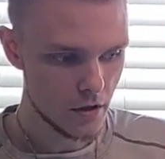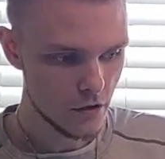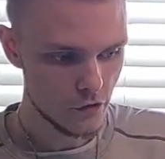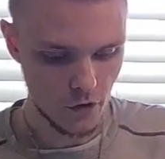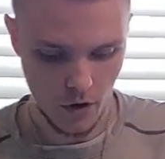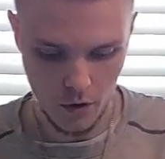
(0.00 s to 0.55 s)

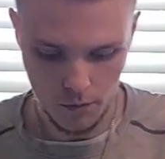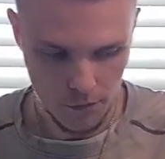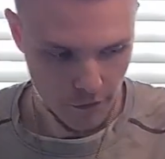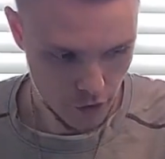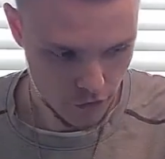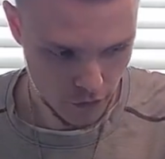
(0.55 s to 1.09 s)
So the
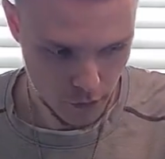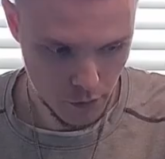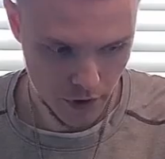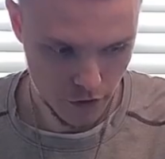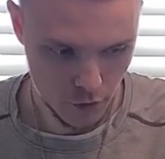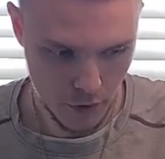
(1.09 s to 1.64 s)
first thing we
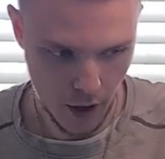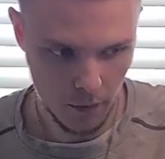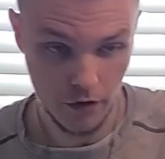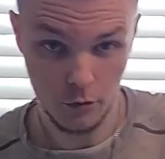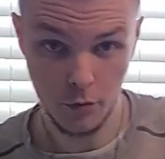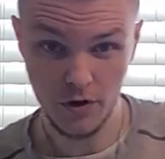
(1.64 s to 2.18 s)
want to do
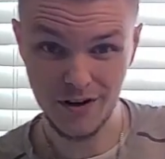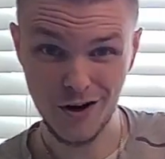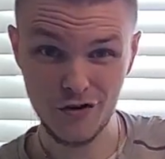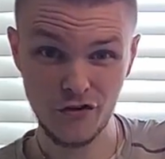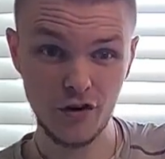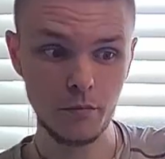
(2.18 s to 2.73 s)
probably is put in our
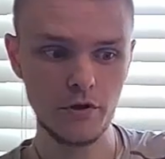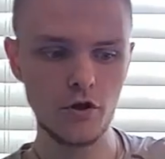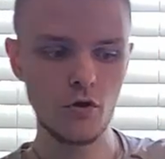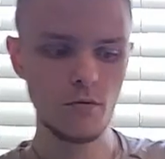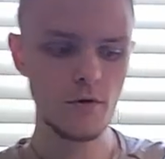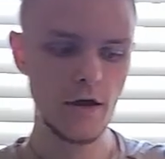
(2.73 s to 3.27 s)

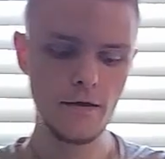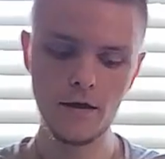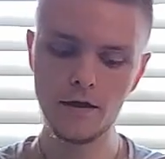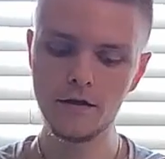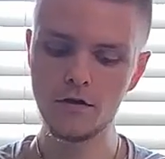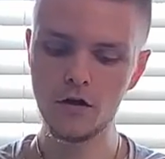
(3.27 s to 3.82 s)
CPU.
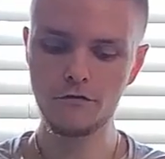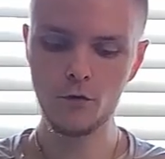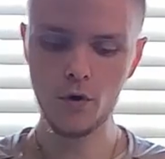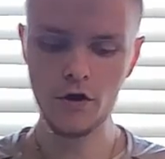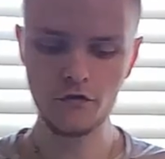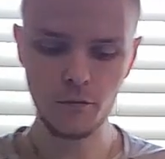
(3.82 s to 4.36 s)
And
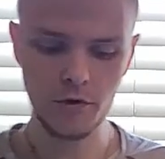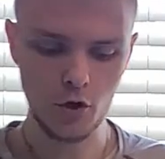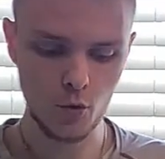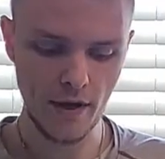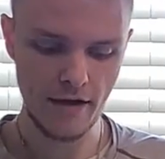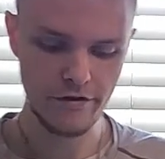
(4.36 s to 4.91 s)
for our CPU,
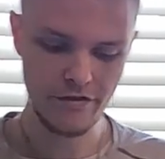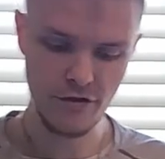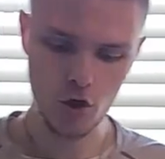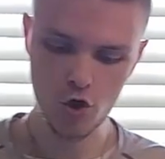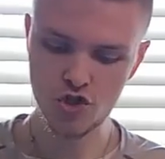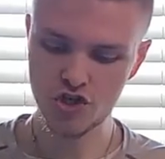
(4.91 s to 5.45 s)
we have a
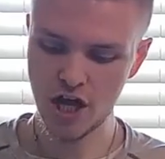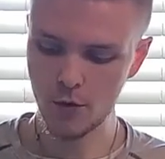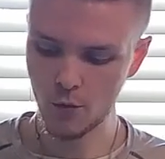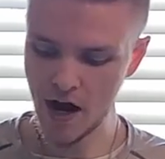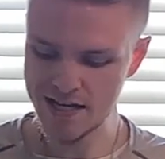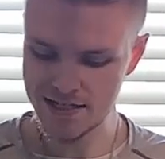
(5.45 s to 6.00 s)
3rd gen
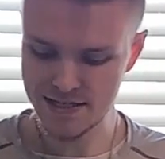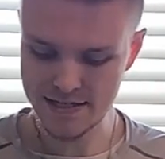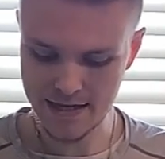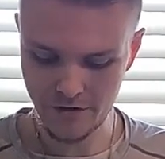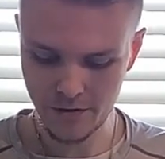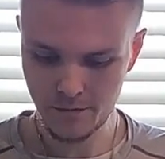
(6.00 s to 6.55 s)
Ryzen
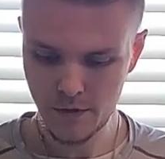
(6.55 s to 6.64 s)
7.